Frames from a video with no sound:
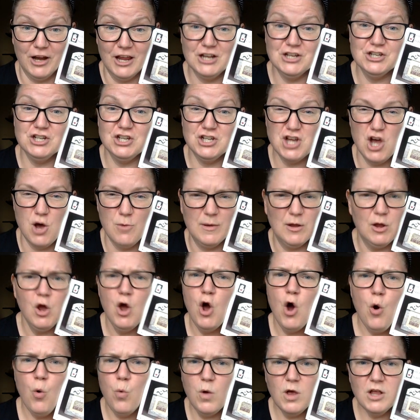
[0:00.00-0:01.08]
And she told me,
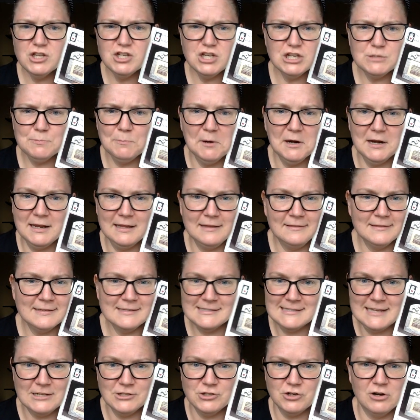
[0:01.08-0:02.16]
we'll just put it in the
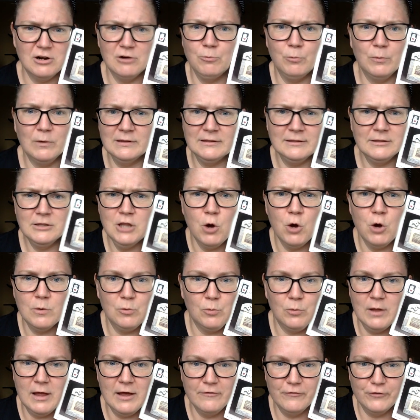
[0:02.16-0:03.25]
center and we'll, no one
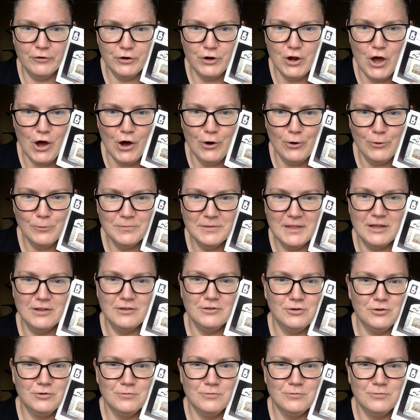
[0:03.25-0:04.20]
will ever know that